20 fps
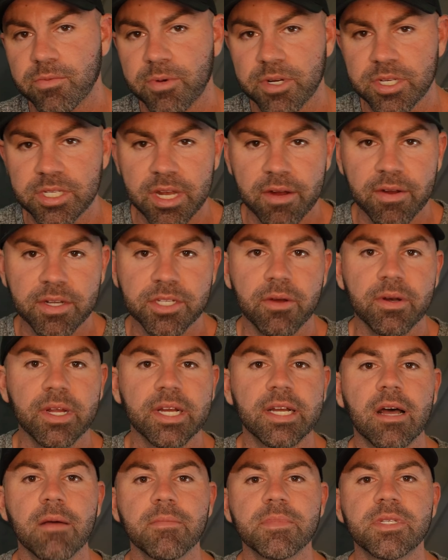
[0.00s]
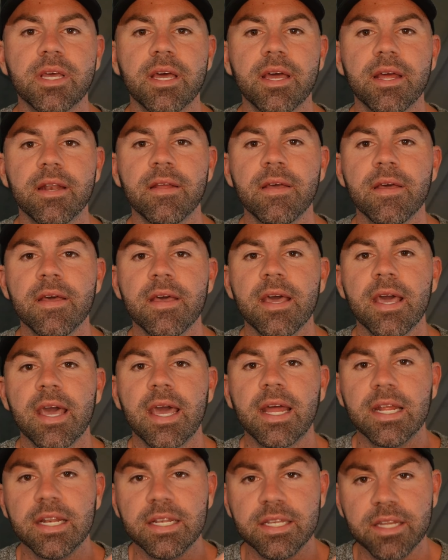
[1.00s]
where serotonin comes in
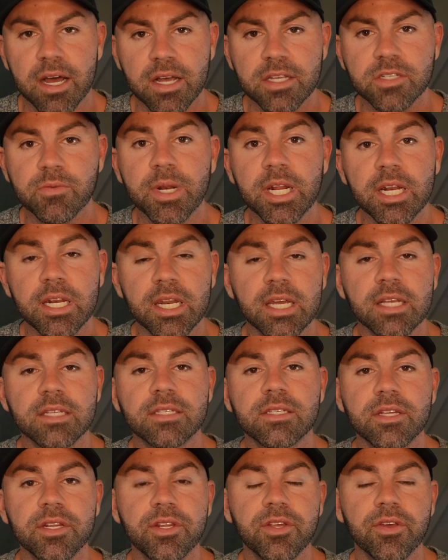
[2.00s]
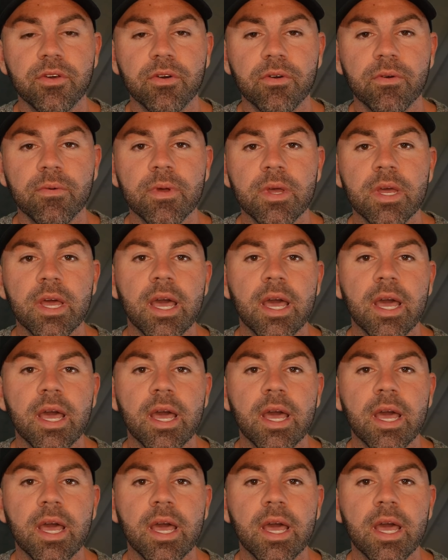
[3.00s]
and it does what it needs to do.